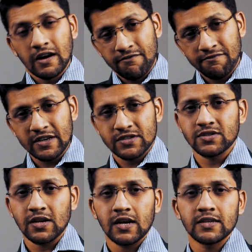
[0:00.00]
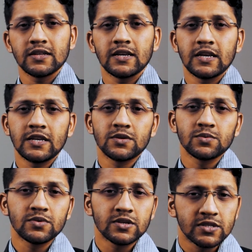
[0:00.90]
A fixed sign
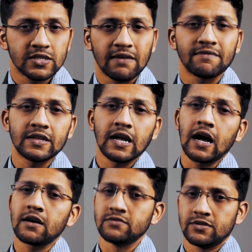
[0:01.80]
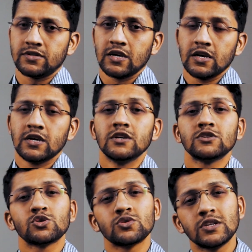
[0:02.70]
into the seventh house.
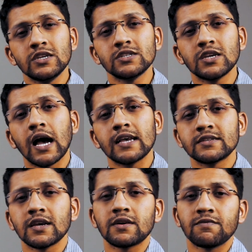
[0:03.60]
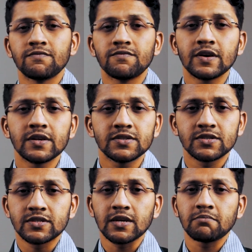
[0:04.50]
So these guys get a very
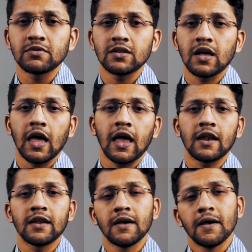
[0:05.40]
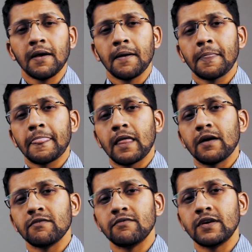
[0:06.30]
stable and
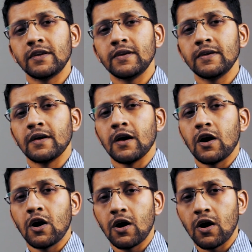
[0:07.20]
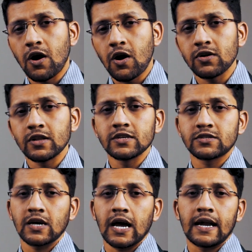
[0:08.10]
very
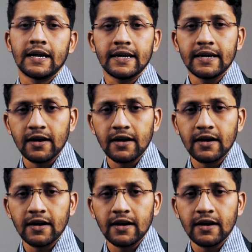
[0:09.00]
honest and